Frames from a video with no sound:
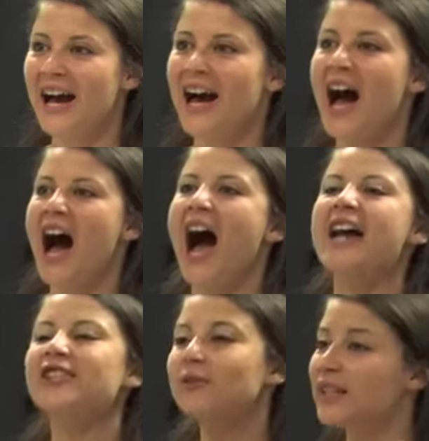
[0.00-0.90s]
is a bad thing?
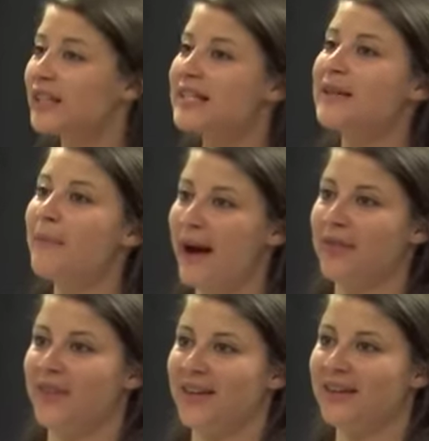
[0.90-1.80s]
I don't think it's a
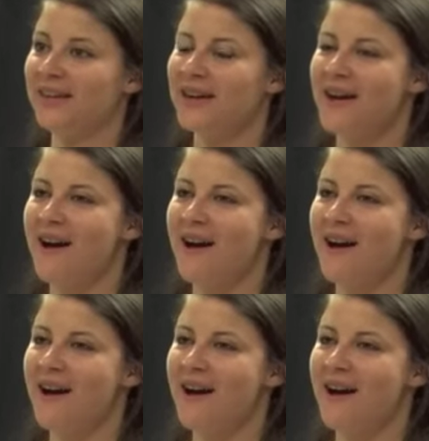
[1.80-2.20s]
bad thing.